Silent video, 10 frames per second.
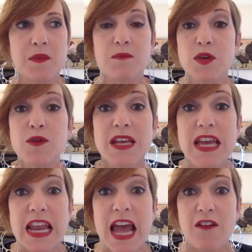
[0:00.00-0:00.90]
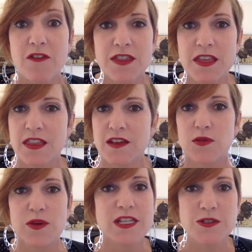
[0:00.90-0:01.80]
beauty in everything. The
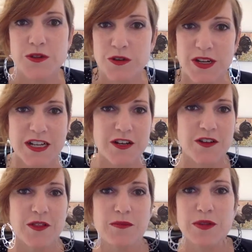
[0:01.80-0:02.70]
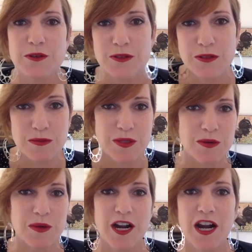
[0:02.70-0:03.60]
greens were greener, the blues were
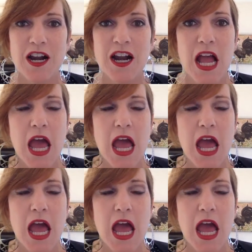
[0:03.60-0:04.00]
bluer.